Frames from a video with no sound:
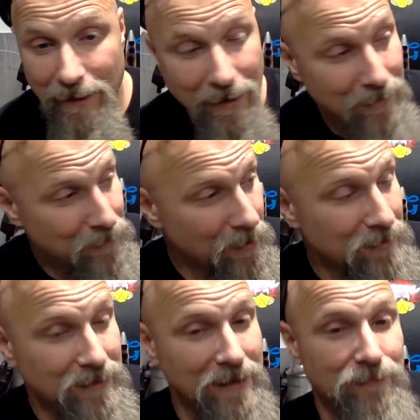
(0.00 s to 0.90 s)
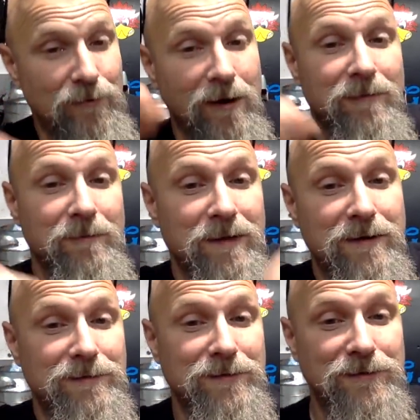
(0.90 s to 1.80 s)
I thought they rubbed
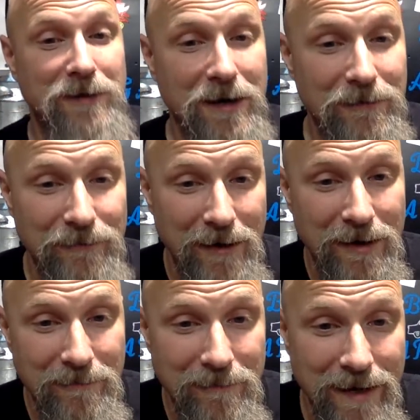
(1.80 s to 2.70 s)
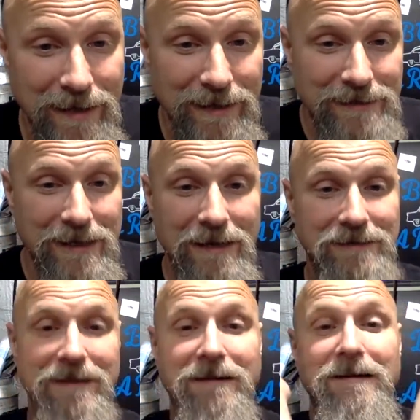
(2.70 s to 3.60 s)
because they're trying to find a mate. He's out
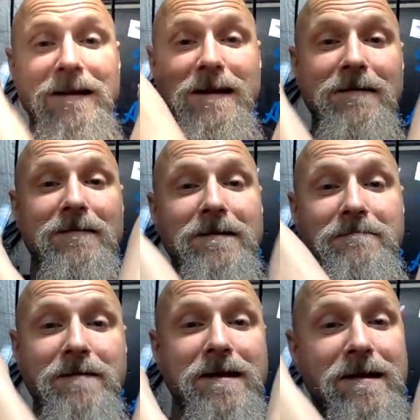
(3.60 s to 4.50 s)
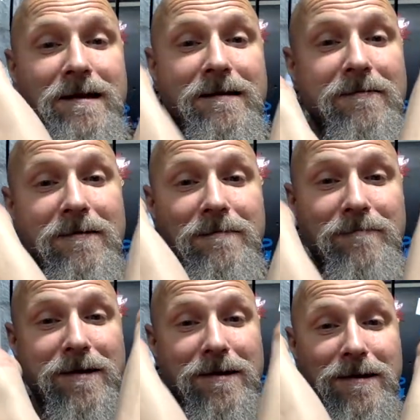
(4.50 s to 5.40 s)
there. Hey, look at me! Look at
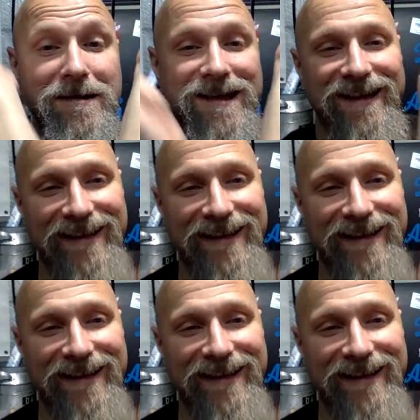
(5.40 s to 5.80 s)
me!